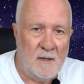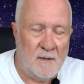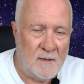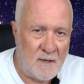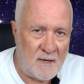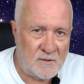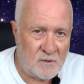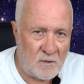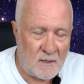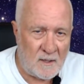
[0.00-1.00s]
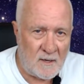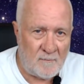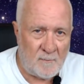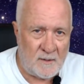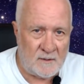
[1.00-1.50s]
there has certainly
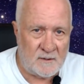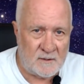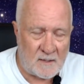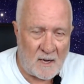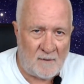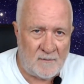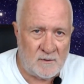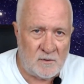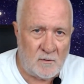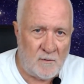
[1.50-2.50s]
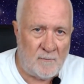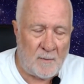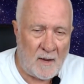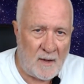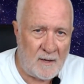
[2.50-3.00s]
have been staffers who have
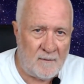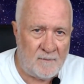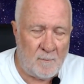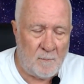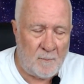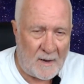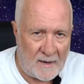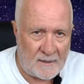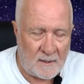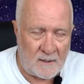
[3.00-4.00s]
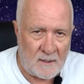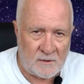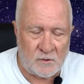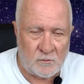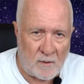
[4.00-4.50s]
behaved badly,
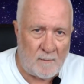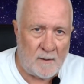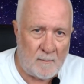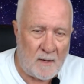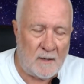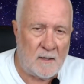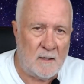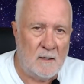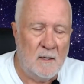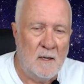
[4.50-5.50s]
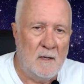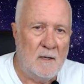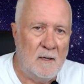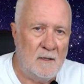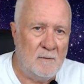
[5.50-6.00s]
extremely badly
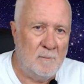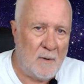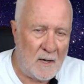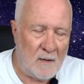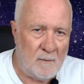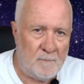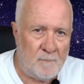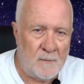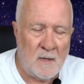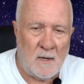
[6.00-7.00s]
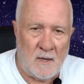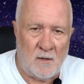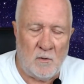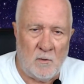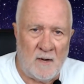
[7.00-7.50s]
in Parliament, and
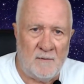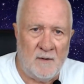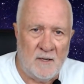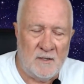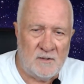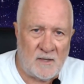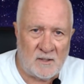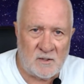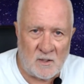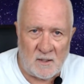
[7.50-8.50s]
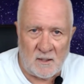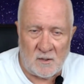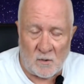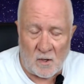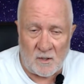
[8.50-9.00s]
who have
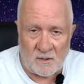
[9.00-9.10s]
not only